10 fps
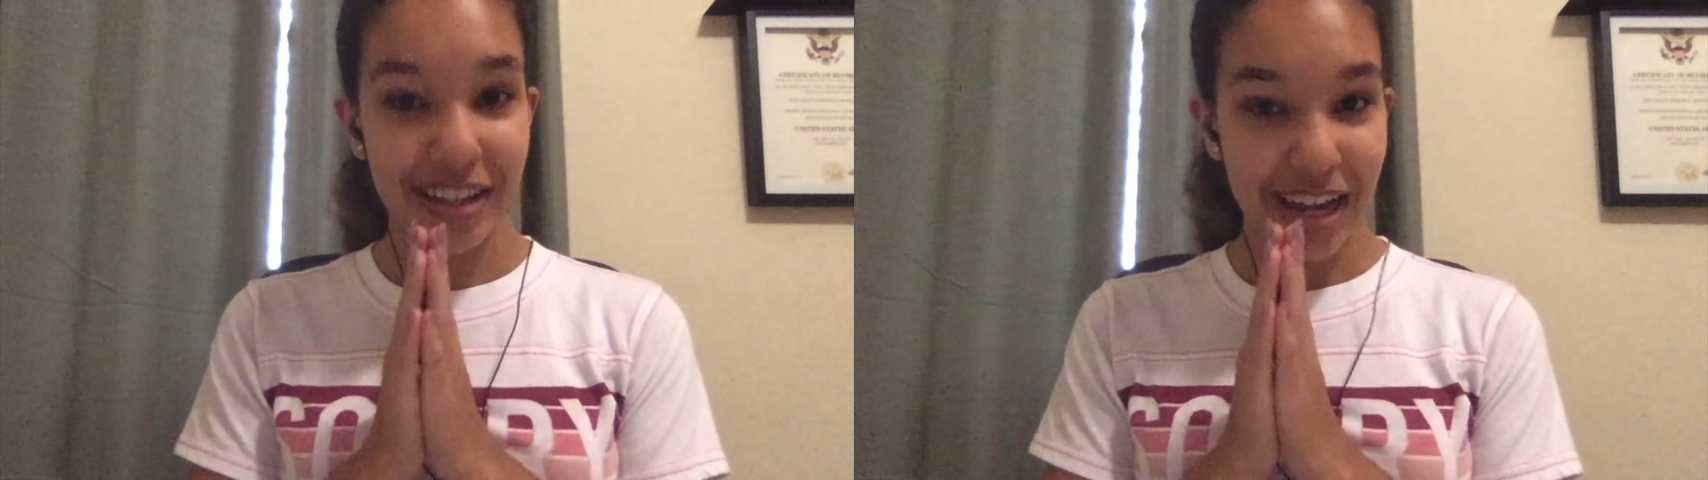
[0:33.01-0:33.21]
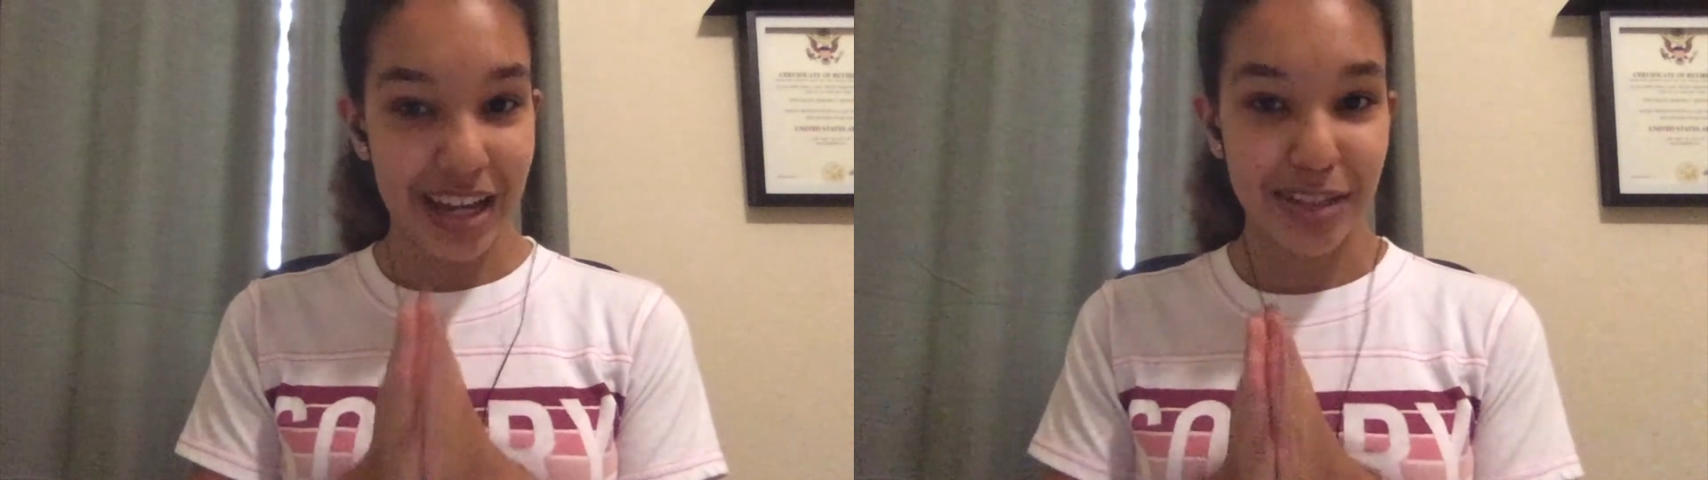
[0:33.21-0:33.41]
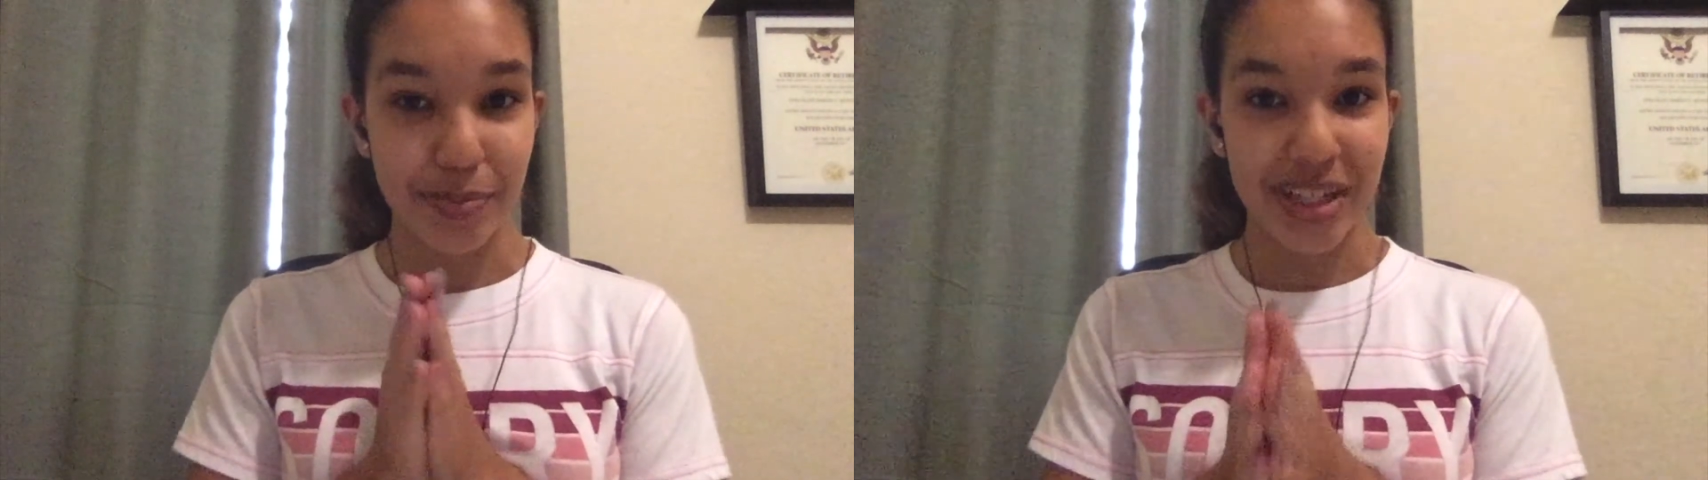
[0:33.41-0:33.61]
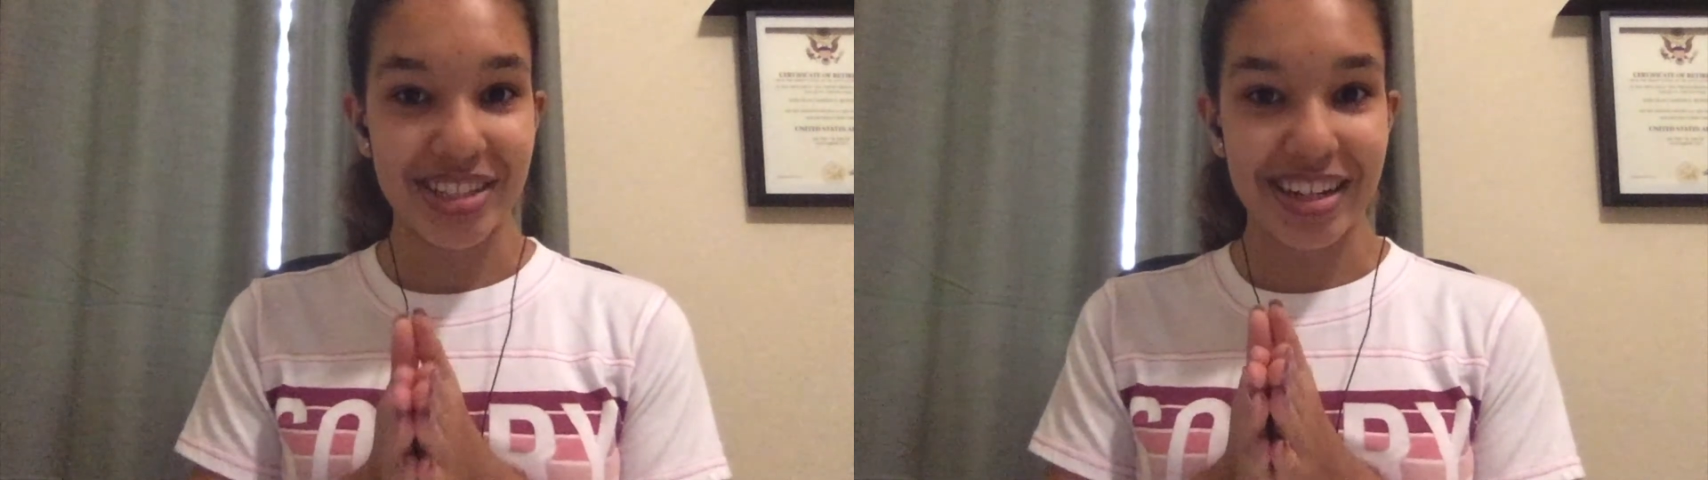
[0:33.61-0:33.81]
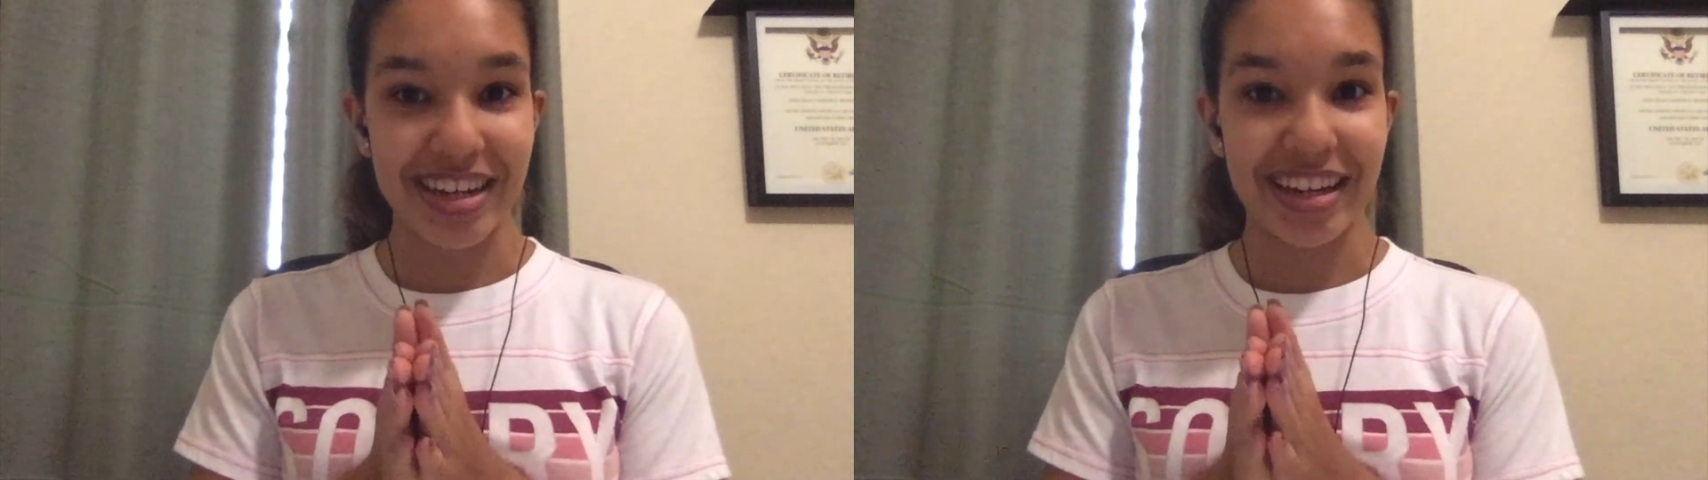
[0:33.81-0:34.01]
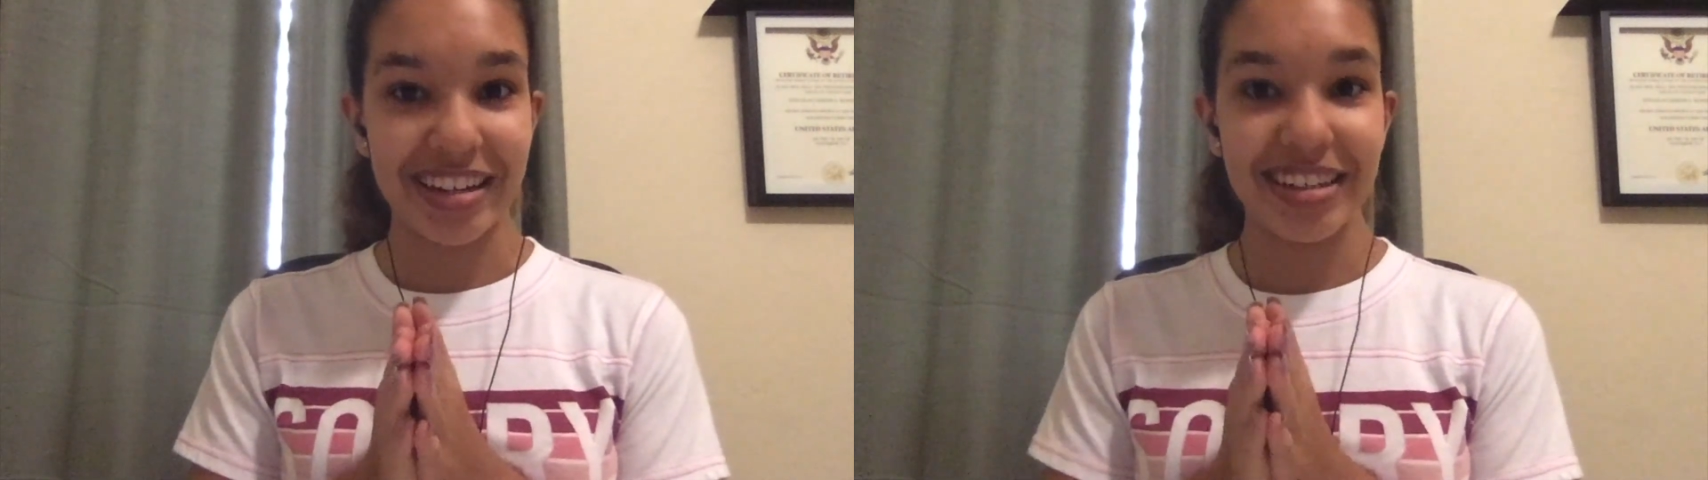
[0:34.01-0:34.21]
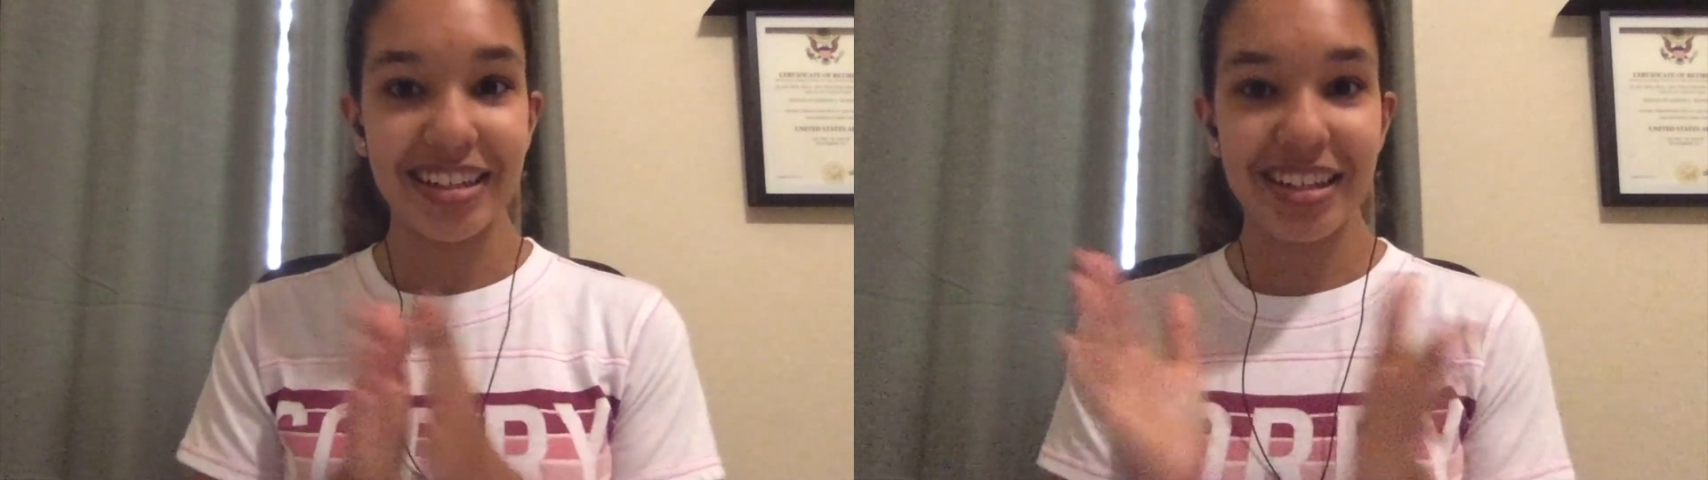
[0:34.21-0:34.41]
as best I can.